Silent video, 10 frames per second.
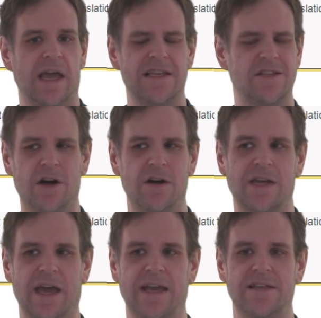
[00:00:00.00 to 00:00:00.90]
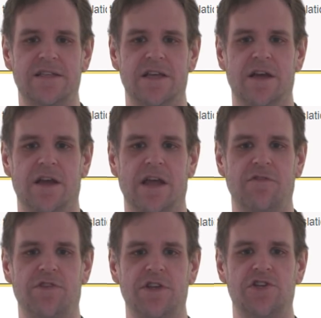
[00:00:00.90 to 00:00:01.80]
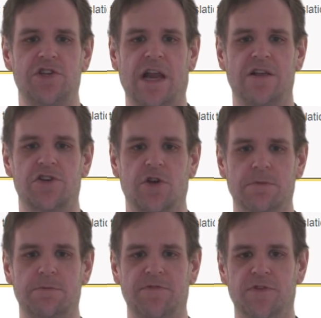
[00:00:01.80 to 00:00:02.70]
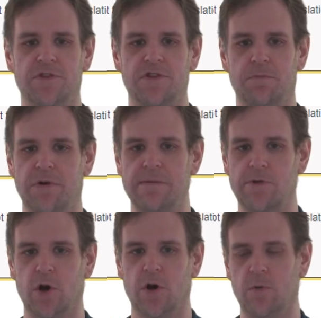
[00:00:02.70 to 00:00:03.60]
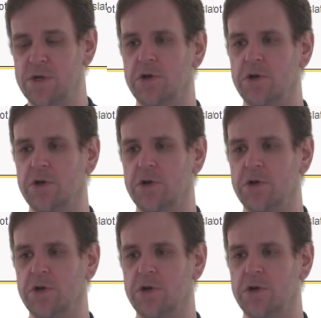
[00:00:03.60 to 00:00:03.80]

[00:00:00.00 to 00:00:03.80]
It's not a case that if this challenge comes before the Supreme Court,